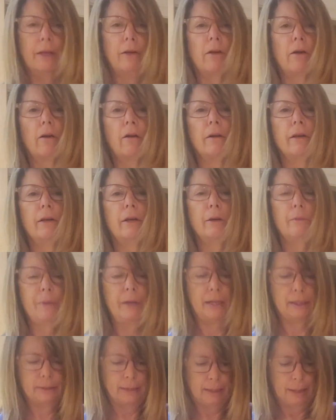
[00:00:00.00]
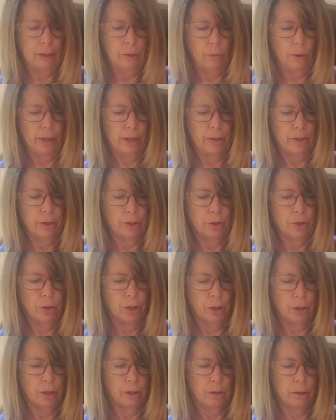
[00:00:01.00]
it in earlier because I didn't want it to
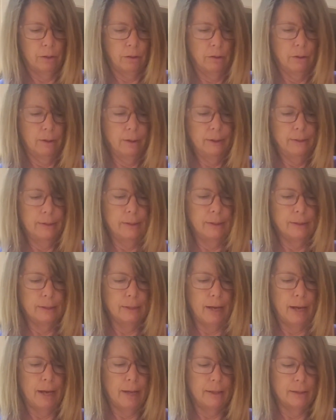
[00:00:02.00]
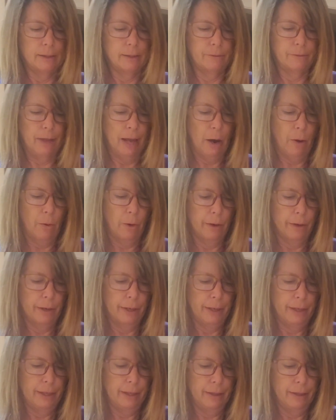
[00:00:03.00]
cook since it has flour
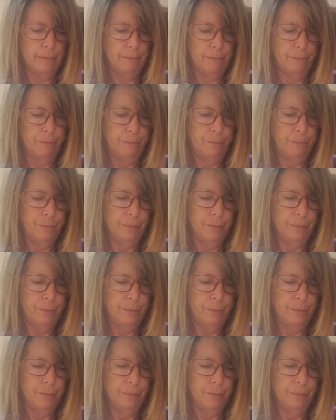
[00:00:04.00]
in it.